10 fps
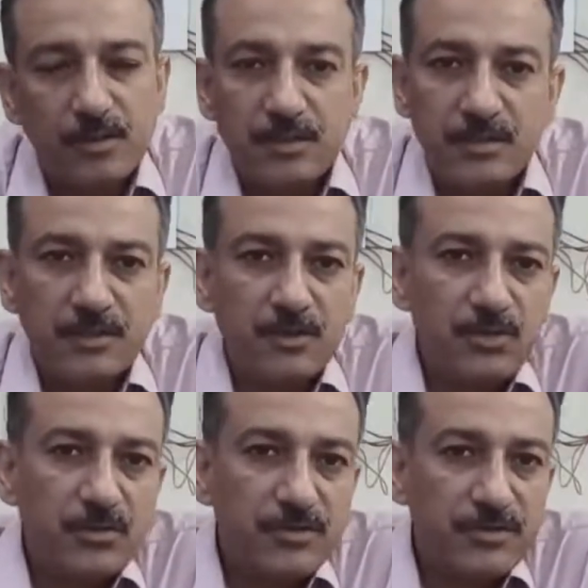Since
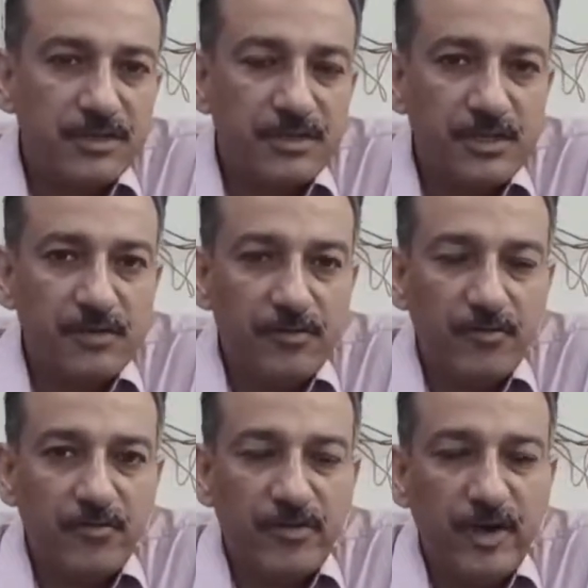2016,
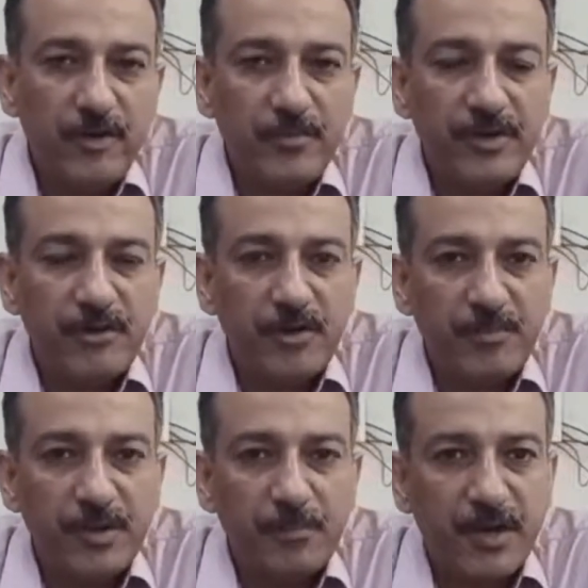we have been
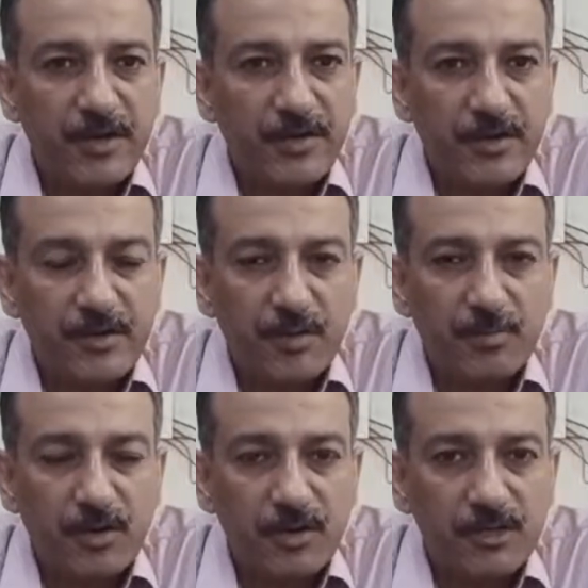developing made in India
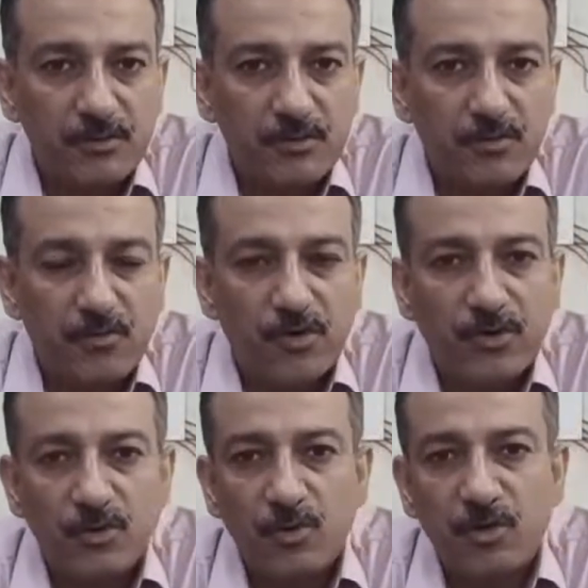products for
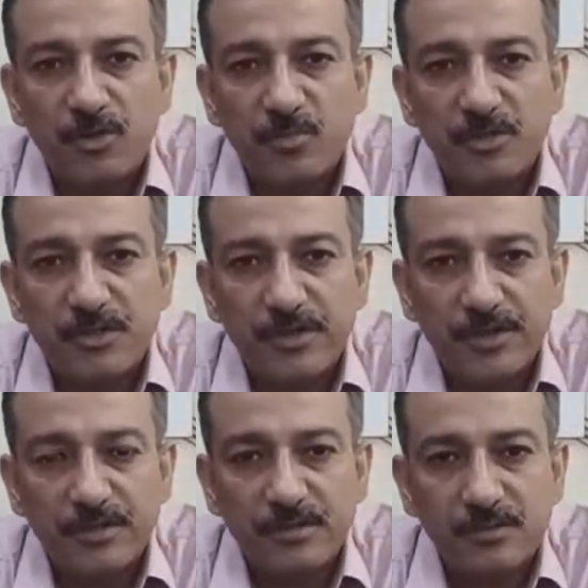your home automation
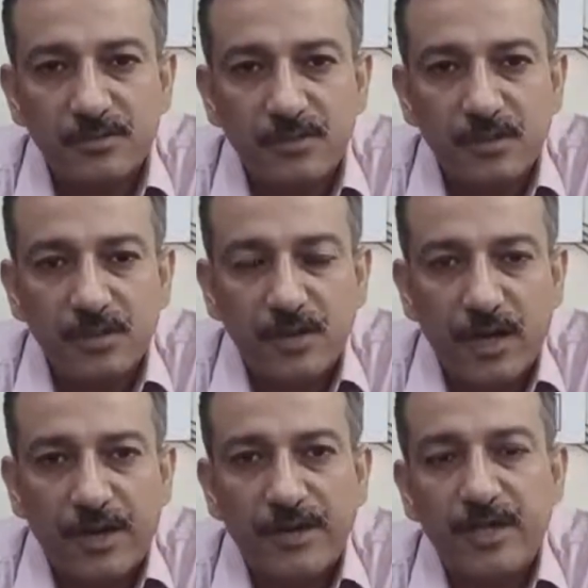needs
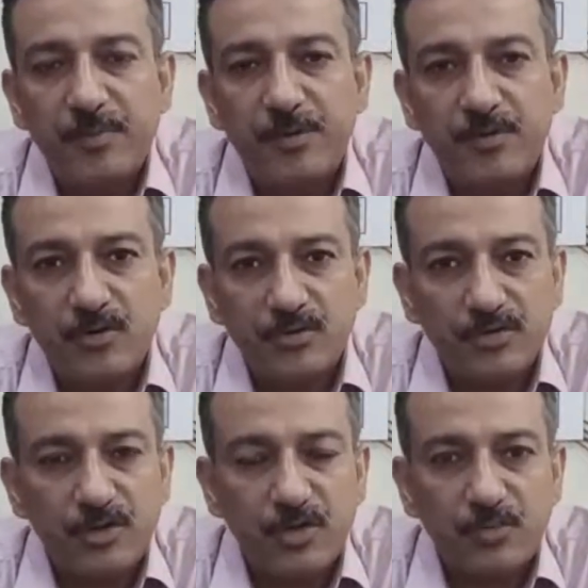and keep
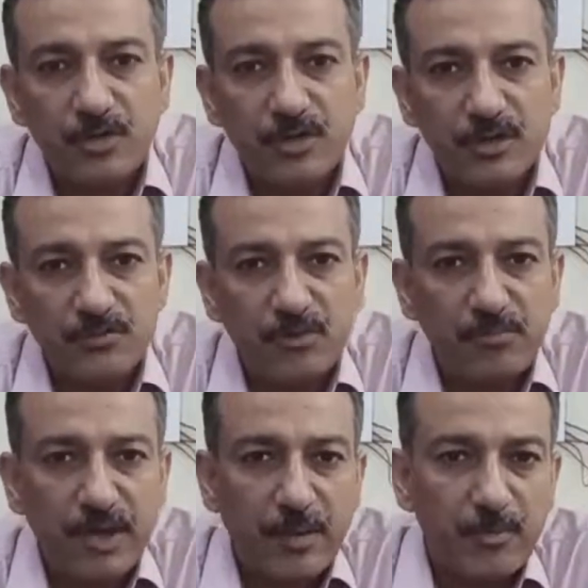introducing new products
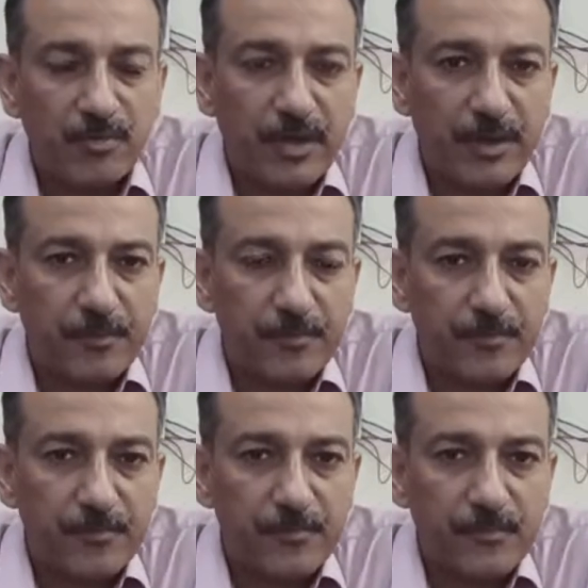from time to time.
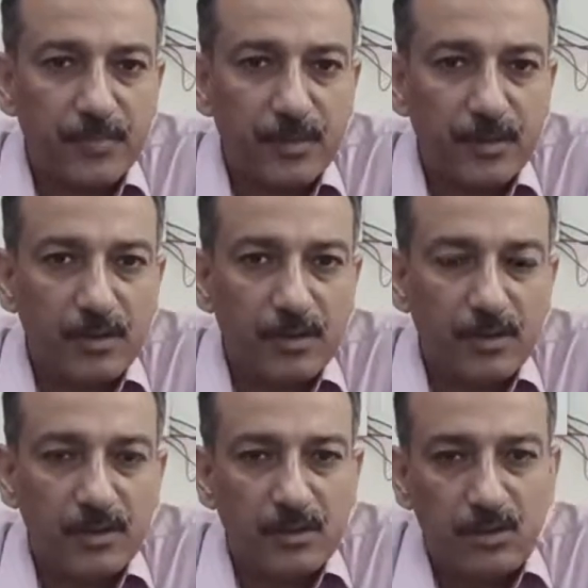
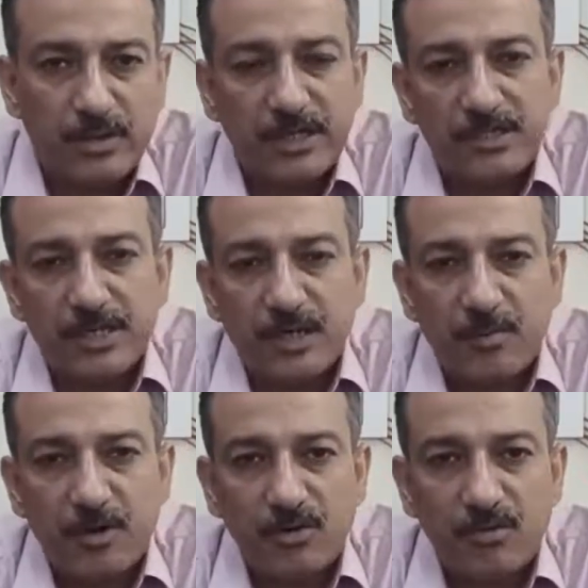You can check
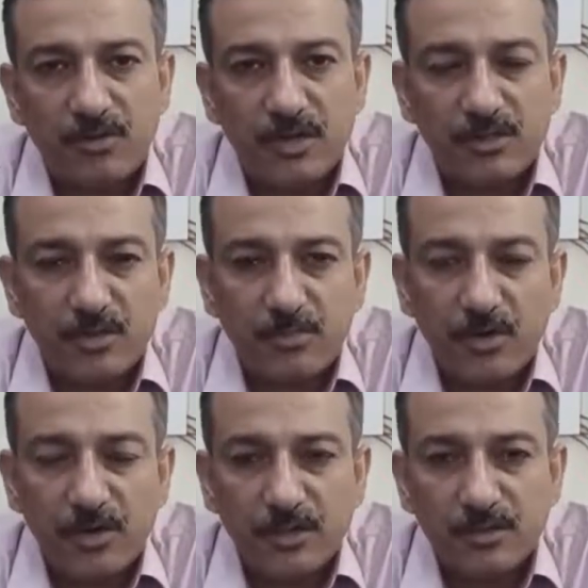about our other
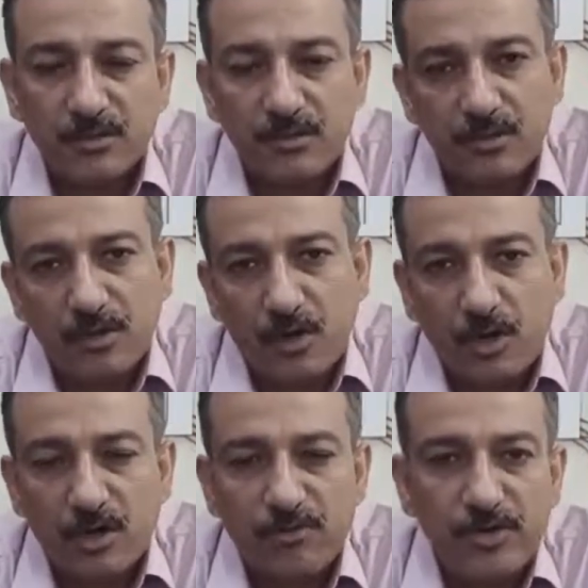products
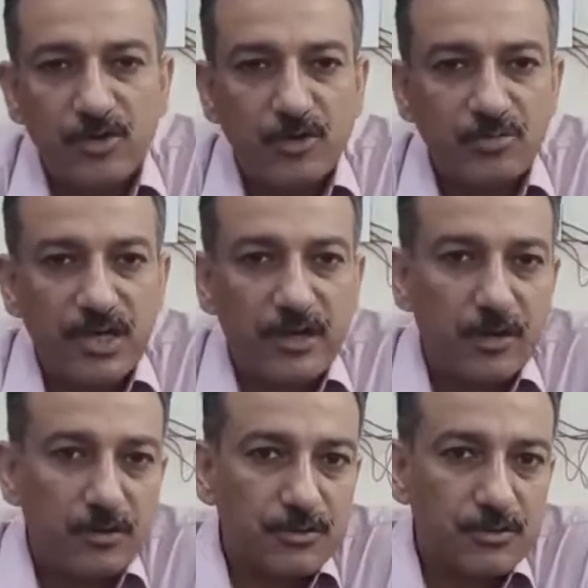on our YouTube channel
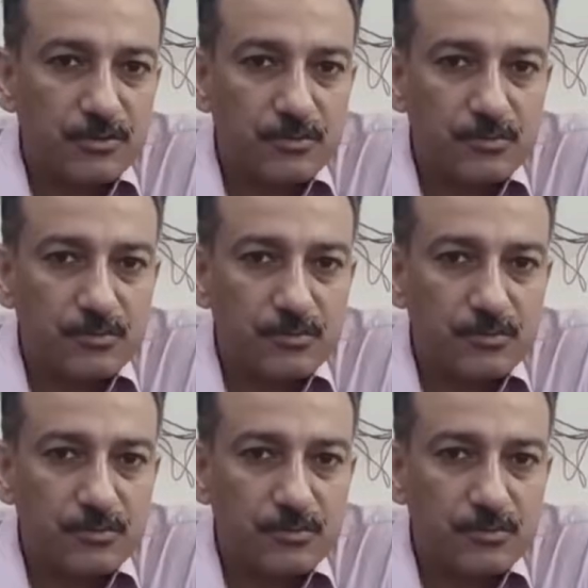also.